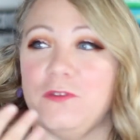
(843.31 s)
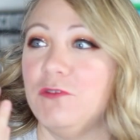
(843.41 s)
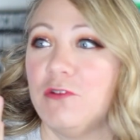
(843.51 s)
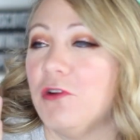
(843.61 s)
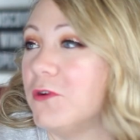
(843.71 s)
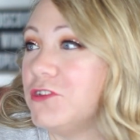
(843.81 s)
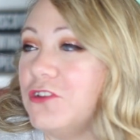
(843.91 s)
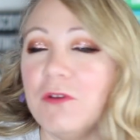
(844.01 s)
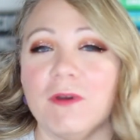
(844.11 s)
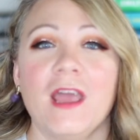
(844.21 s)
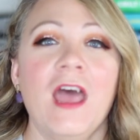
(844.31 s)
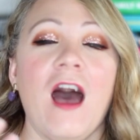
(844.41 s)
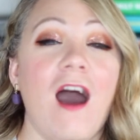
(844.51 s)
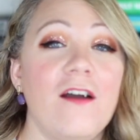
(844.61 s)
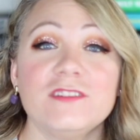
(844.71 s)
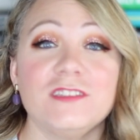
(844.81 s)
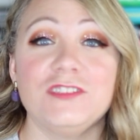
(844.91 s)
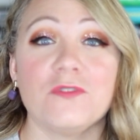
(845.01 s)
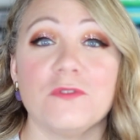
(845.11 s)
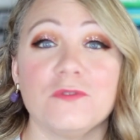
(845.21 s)
You don't know what you're doing. Obviously,
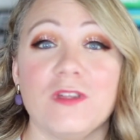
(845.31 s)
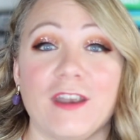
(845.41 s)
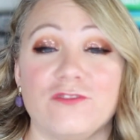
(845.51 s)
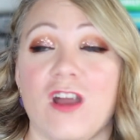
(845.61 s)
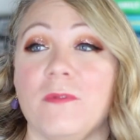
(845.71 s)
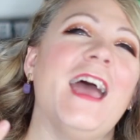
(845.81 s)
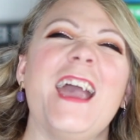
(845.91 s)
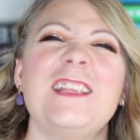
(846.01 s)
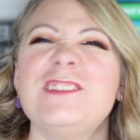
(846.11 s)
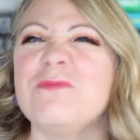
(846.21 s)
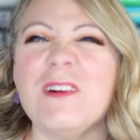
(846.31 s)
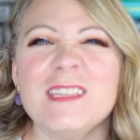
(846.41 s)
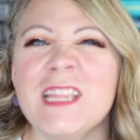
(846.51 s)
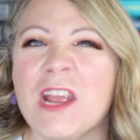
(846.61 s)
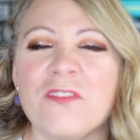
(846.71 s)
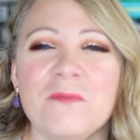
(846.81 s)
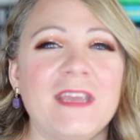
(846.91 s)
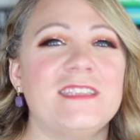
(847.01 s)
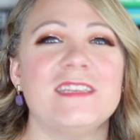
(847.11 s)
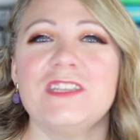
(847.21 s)
she's going through a lot of trauma. It just wasn't there for
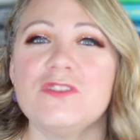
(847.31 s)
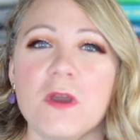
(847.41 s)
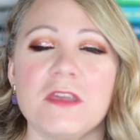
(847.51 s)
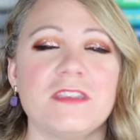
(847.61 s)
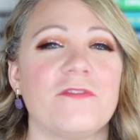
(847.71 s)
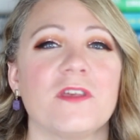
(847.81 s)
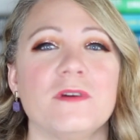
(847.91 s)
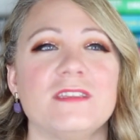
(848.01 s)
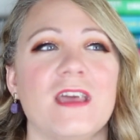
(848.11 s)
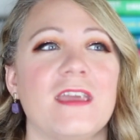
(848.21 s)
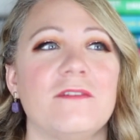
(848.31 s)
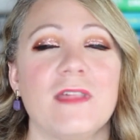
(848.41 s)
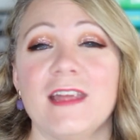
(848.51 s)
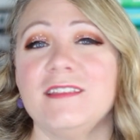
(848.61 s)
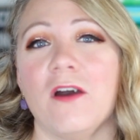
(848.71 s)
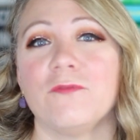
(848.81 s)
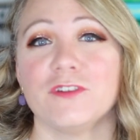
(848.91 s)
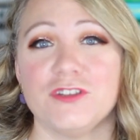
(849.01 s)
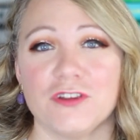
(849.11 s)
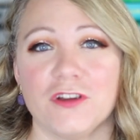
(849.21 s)
me. Didn't enjoy it. Definitely was a letdown for
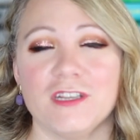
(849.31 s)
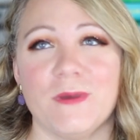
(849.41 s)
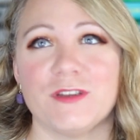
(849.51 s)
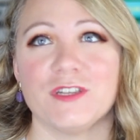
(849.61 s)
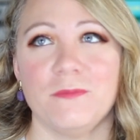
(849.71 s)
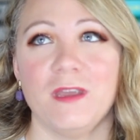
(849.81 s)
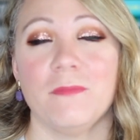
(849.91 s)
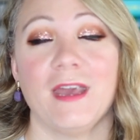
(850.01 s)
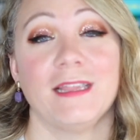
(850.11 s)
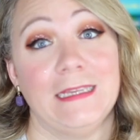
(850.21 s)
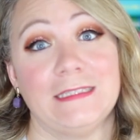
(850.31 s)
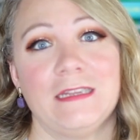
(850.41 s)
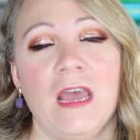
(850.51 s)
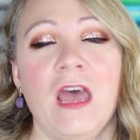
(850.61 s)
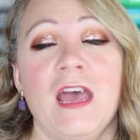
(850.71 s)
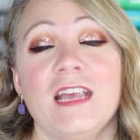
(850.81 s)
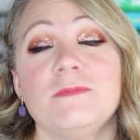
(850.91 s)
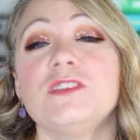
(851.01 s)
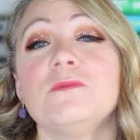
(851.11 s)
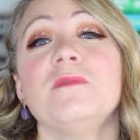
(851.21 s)
sure, especially being my
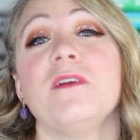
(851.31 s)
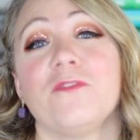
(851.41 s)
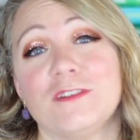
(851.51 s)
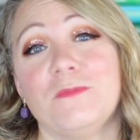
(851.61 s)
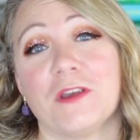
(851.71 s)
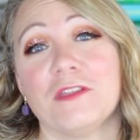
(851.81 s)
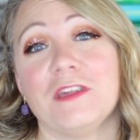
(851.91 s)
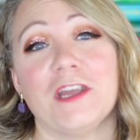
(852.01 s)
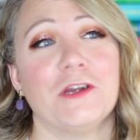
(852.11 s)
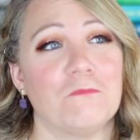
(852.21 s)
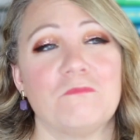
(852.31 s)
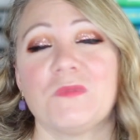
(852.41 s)
first book of the year.